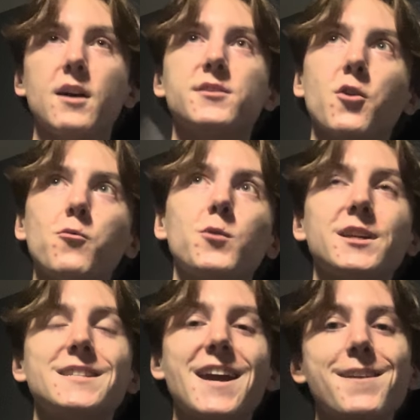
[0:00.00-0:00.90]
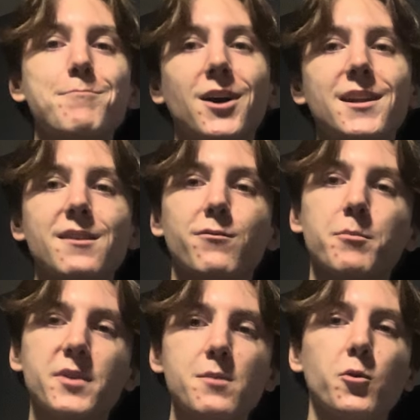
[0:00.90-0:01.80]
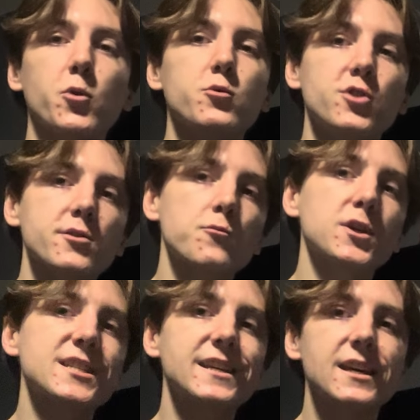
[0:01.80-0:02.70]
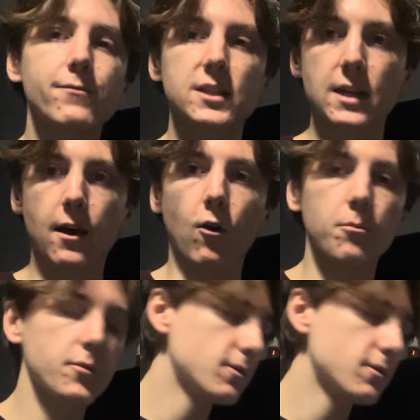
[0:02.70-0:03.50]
don't want to take money from people who just want to give it to help.